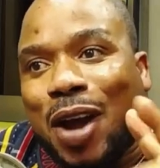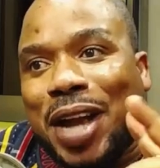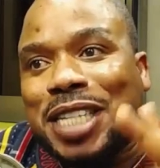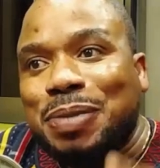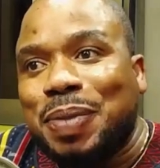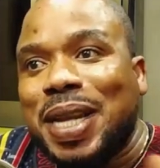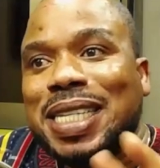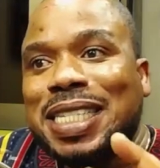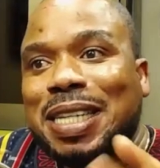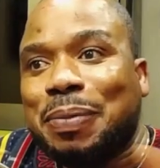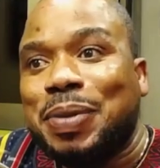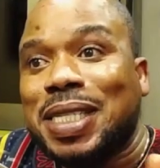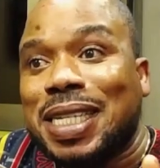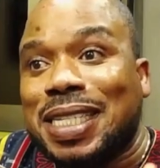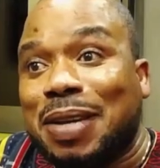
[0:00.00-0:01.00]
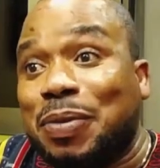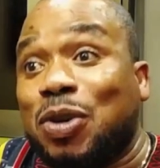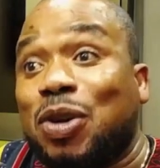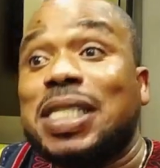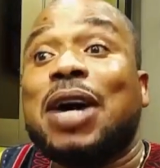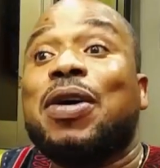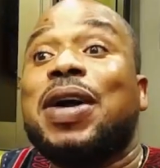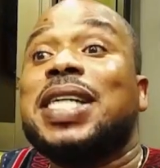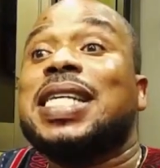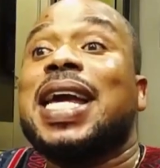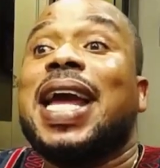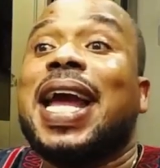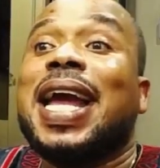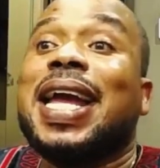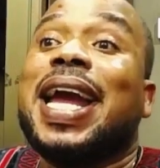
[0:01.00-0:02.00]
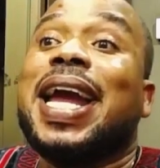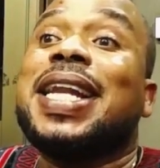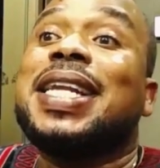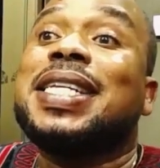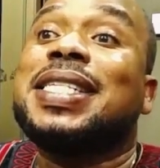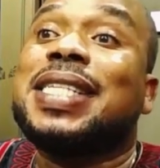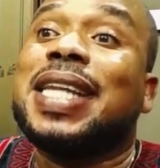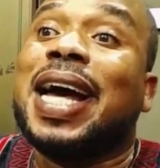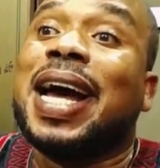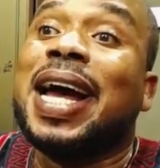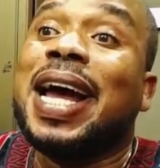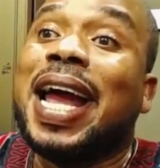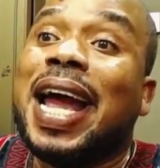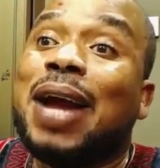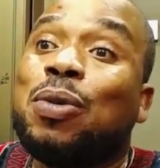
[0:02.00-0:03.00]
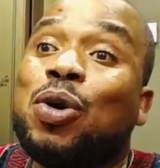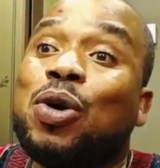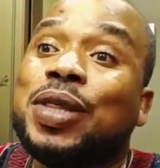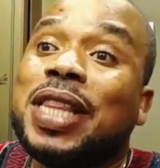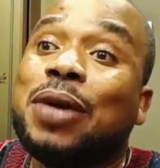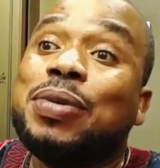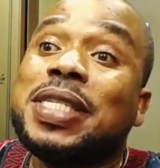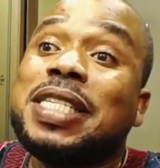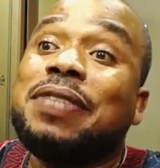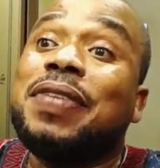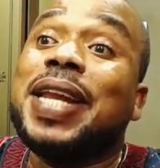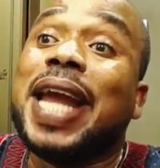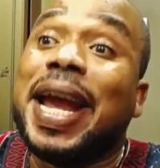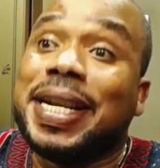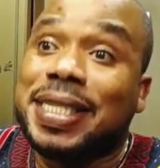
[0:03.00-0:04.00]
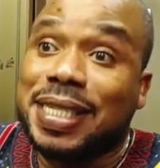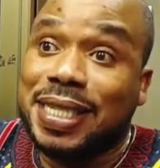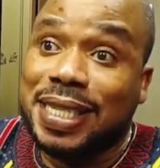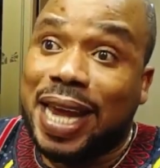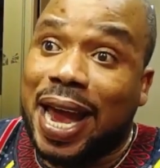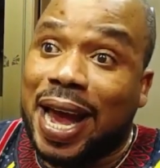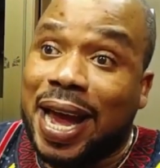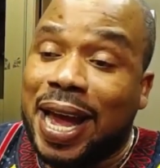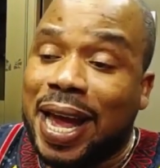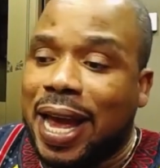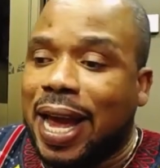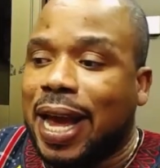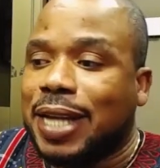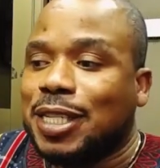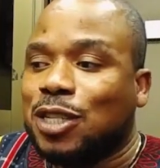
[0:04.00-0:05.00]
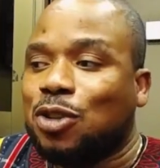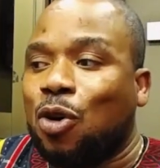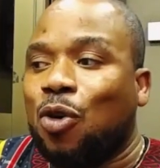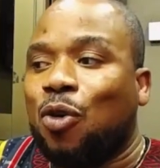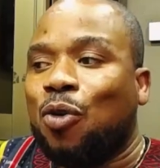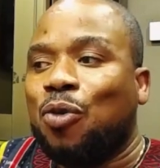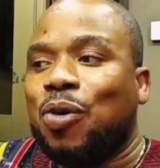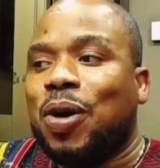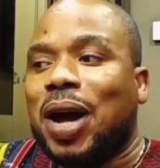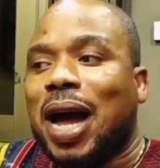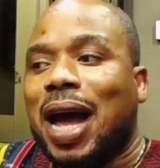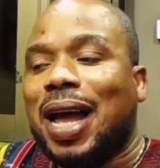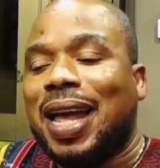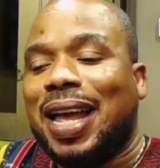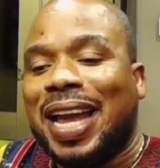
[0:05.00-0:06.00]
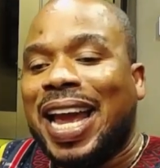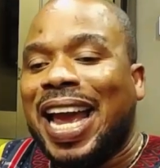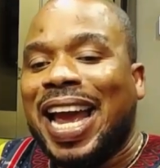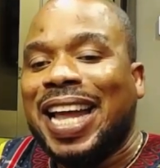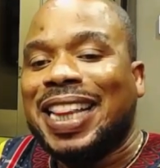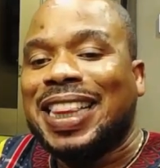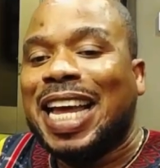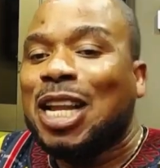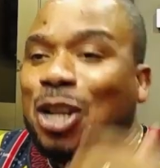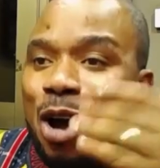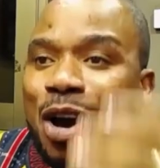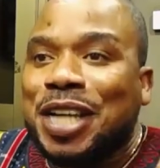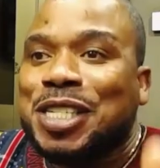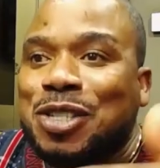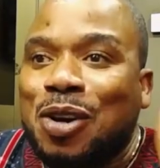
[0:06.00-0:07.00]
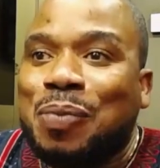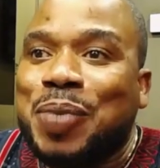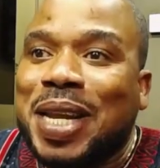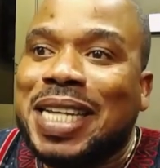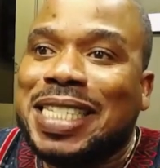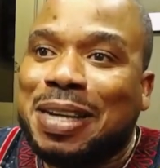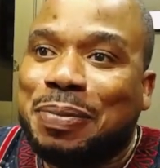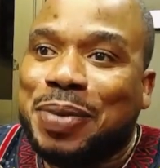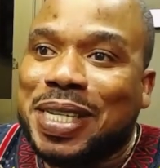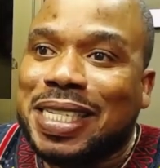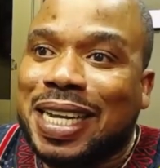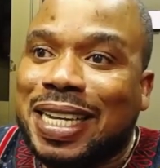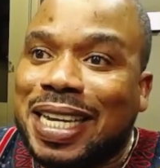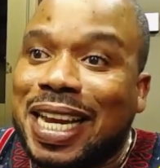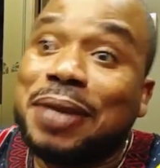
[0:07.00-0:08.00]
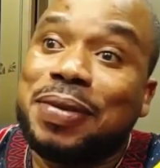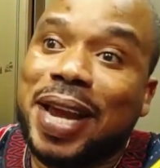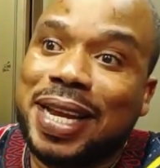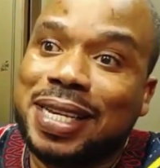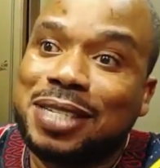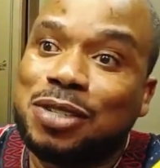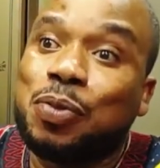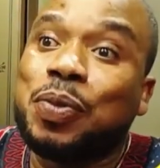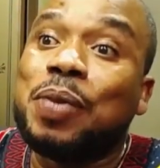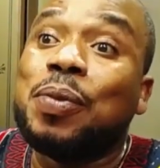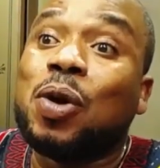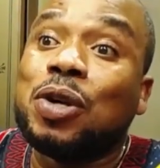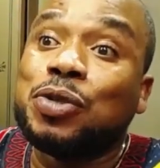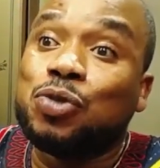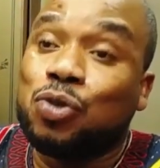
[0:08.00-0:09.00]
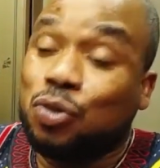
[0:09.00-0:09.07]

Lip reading: is being interpreted, because I can say NDC now, the receiving NCC. So the law is not being interpreted. Yeah, trying Supreme Court,